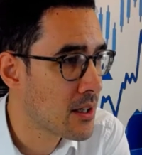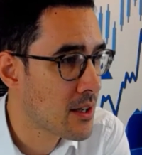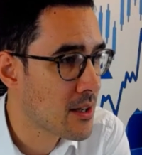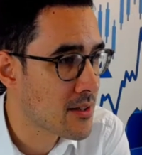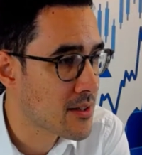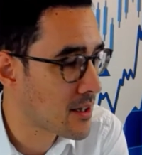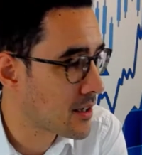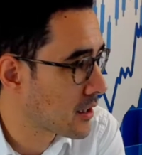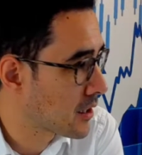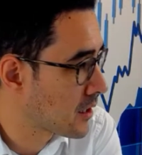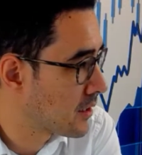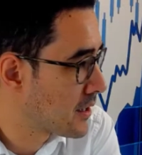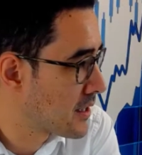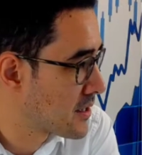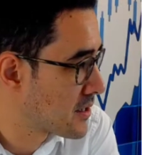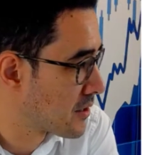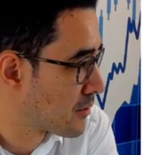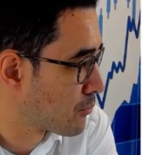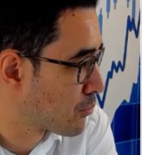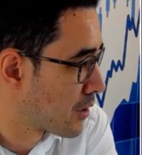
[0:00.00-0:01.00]
So the guys
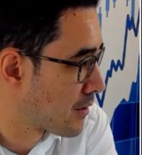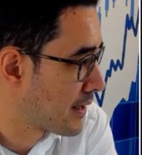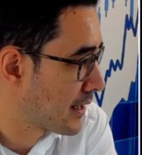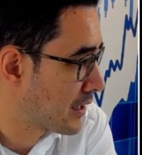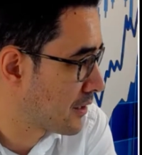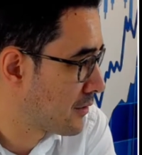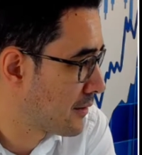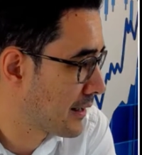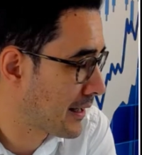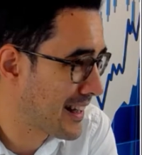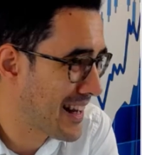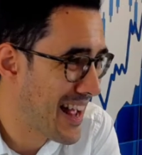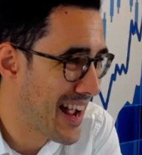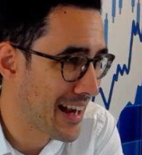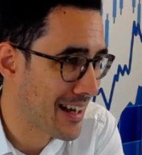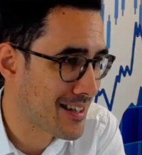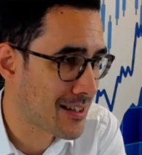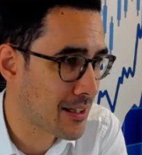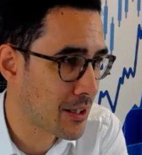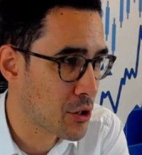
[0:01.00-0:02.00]
at Warwick doing an
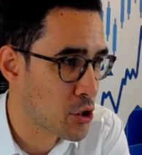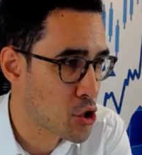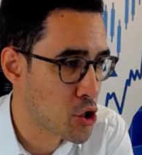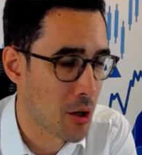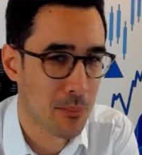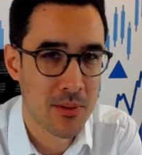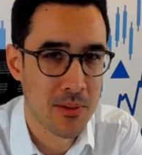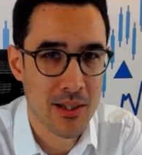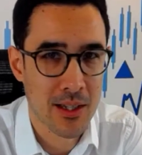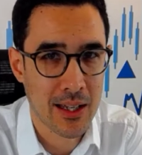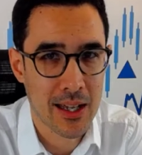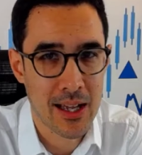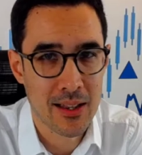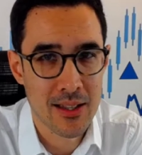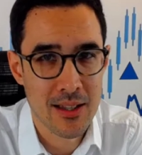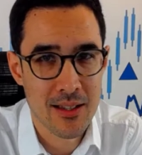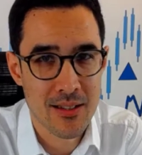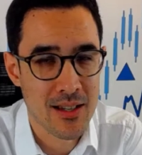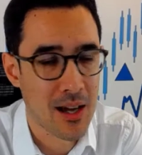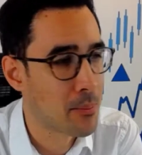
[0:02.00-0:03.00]
excellent job to get
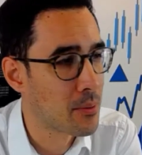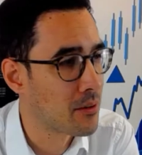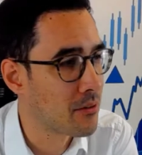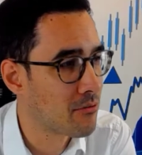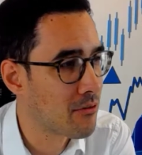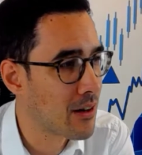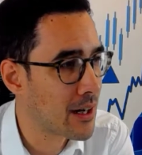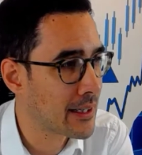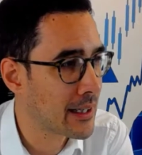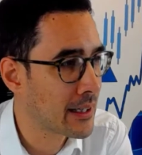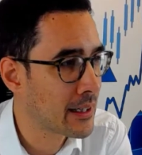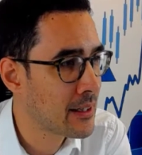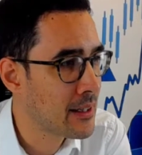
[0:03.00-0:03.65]
this up and running.